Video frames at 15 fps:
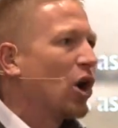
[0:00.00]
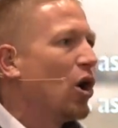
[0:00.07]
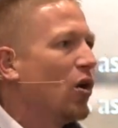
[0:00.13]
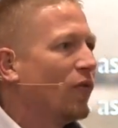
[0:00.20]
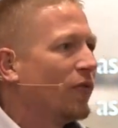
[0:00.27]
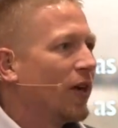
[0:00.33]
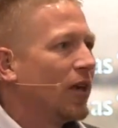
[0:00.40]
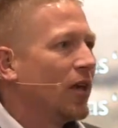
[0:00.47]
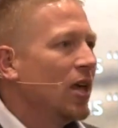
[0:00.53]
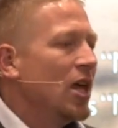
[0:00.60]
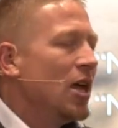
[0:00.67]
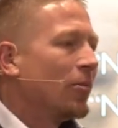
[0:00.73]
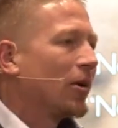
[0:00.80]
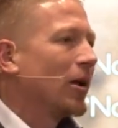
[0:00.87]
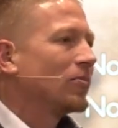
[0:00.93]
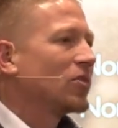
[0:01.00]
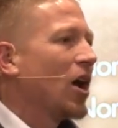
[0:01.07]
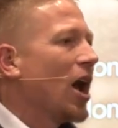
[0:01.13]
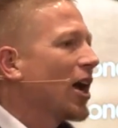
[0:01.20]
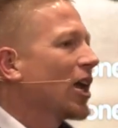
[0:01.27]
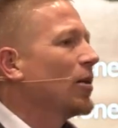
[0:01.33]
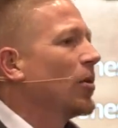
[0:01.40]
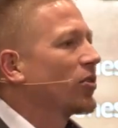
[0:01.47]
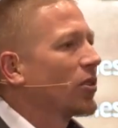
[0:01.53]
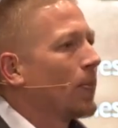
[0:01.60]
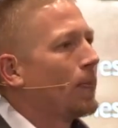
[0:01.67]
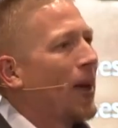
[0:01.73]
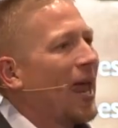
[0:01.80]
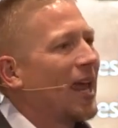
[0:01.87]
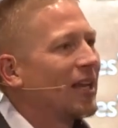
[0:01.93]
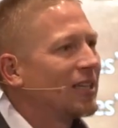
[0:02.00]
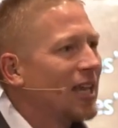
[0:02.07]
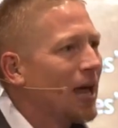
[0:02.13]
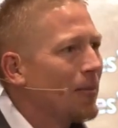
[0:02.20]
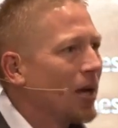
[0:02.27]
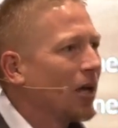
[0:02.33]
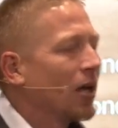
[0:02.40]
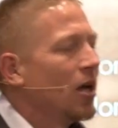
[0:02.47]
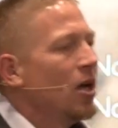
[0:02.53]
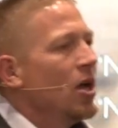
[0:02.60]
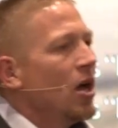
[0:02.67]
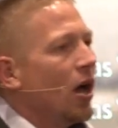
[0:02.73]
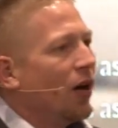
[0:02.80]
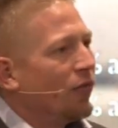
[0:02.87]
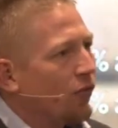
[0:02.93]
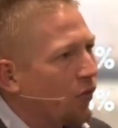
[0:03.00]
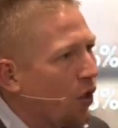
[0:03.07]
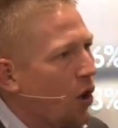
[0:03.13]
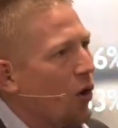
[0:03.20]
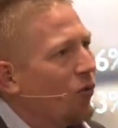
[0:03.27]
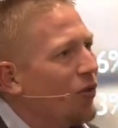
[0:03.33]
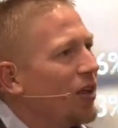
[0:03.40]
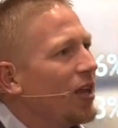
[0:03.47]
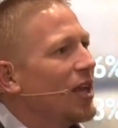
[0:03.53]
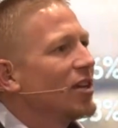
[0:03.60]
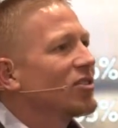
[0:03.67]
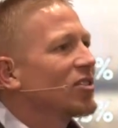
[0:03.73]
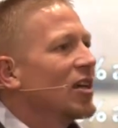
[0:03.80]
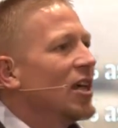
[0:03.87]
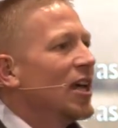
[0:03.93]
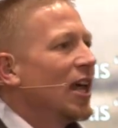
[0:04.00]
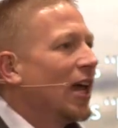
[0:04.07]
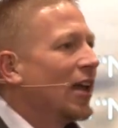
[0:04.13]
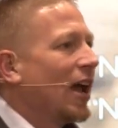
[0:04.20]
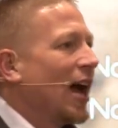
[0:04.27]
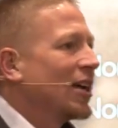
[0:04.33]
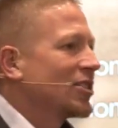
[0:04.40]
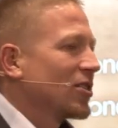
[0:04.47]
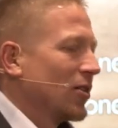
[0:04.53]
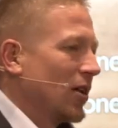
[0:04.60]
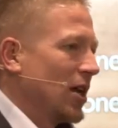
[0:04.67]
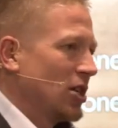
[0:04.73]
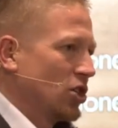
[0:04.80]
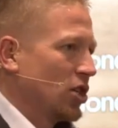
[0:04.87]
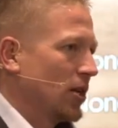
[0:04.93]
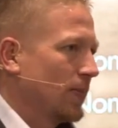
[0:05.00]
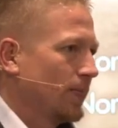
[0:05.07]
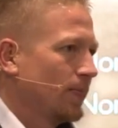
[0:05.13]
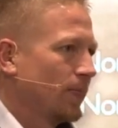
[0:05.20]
COVID, but I'm talking about the pandemic of loneliness and isolation.